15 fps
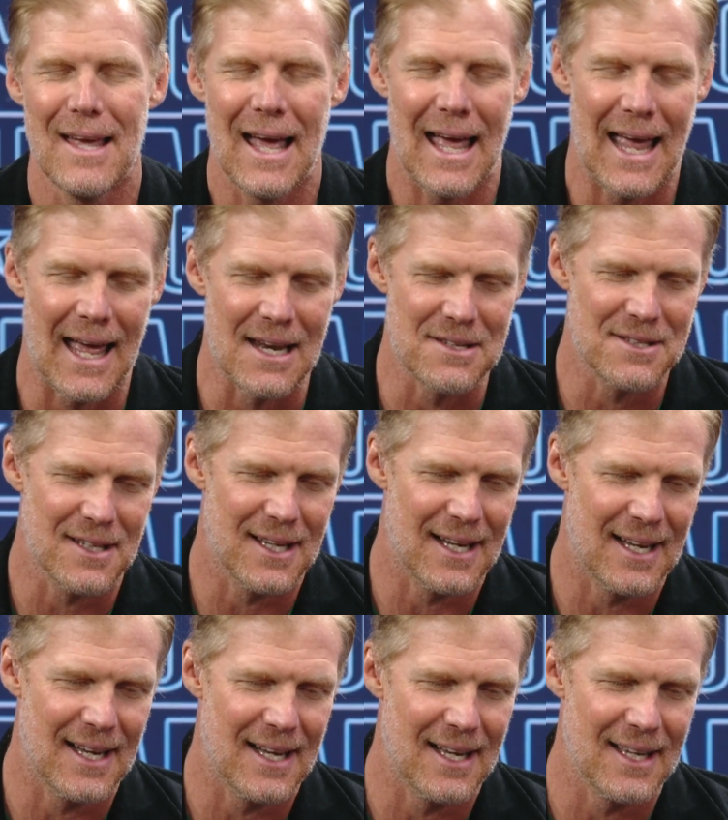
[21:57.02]
And
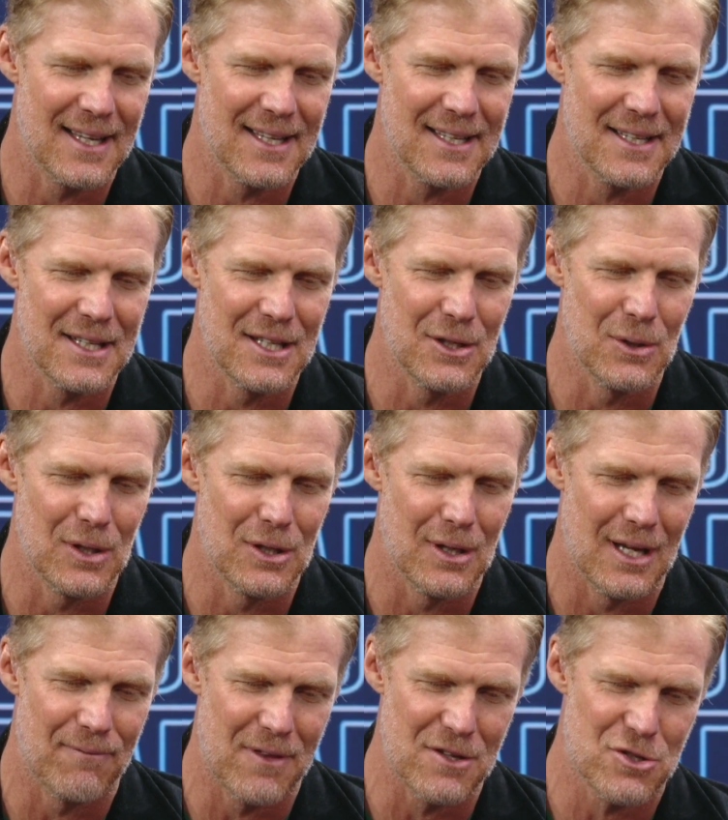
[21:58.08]

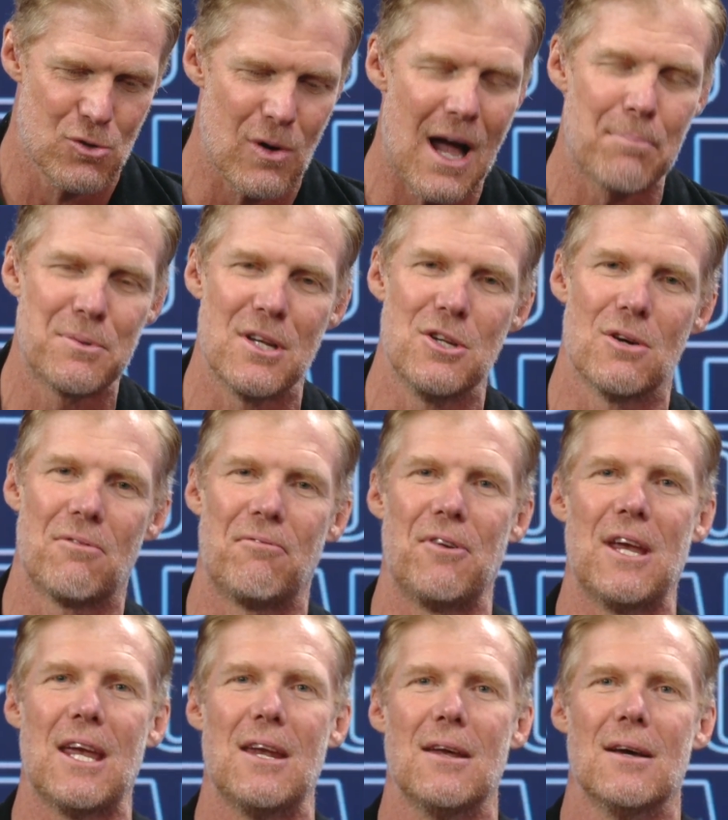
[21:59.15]
if this dropped in your
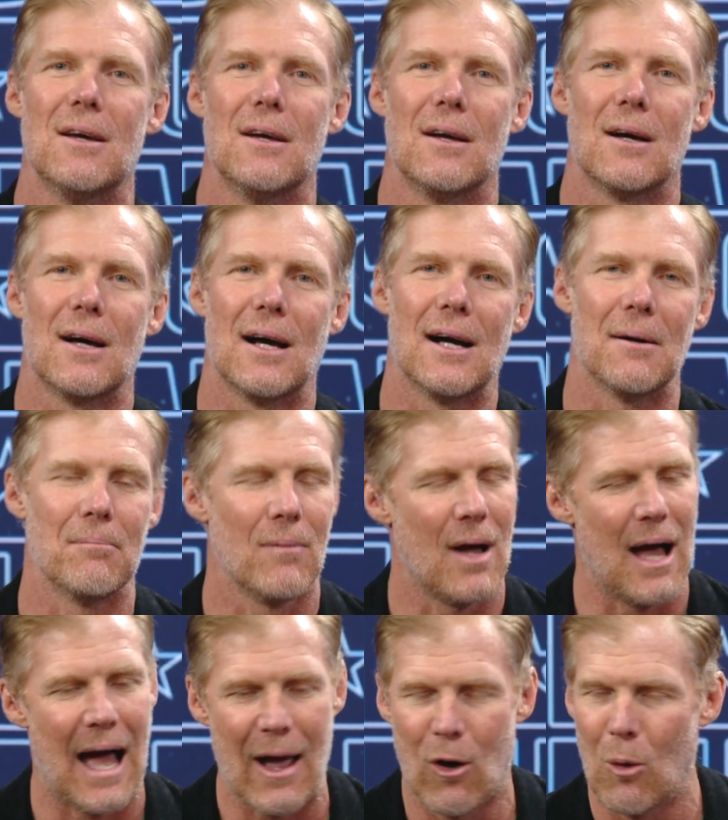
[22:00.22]
feed,
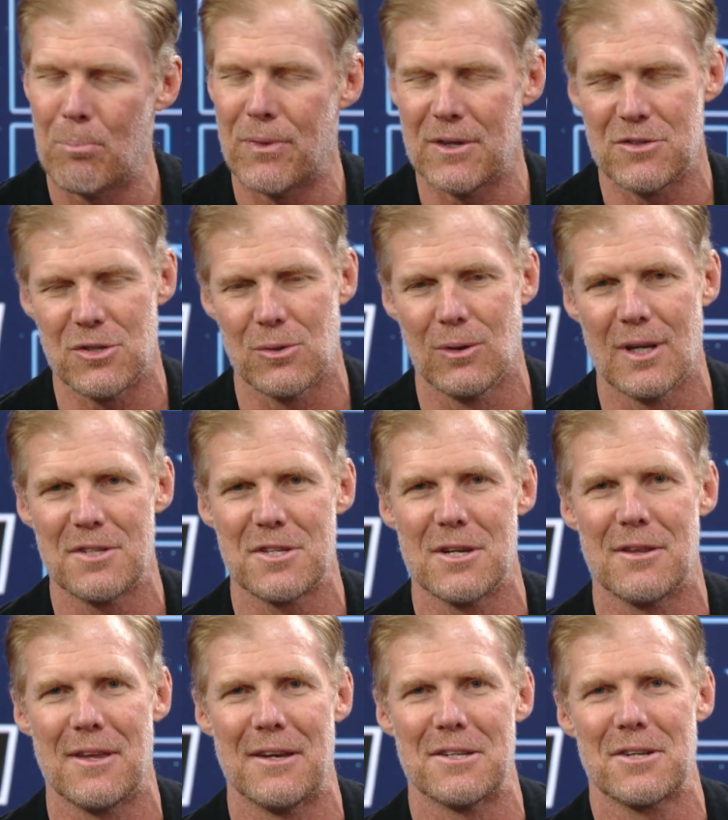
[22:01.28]
I hope that you
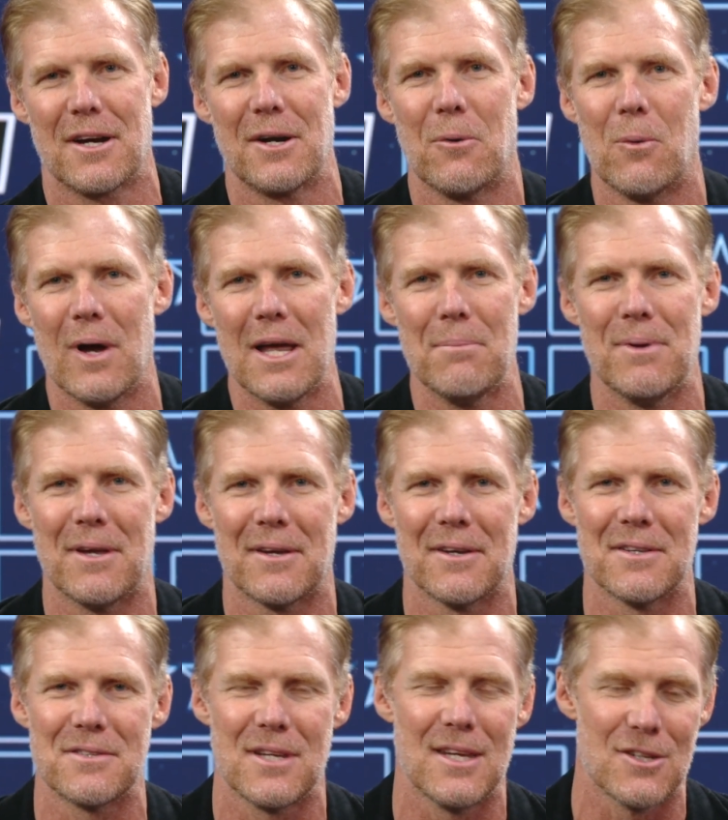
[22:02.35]
listened the entire way,
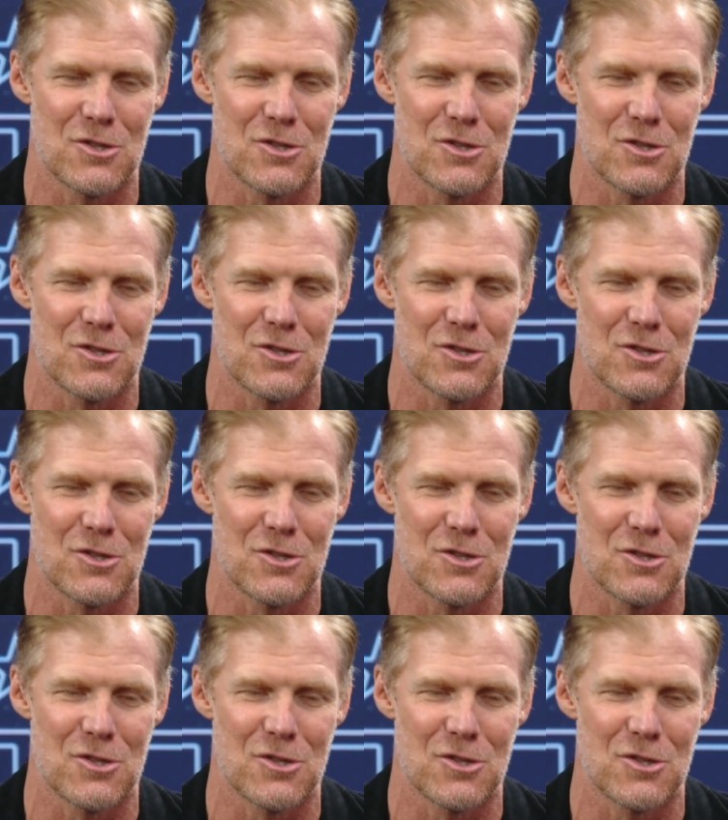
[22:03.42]
because he is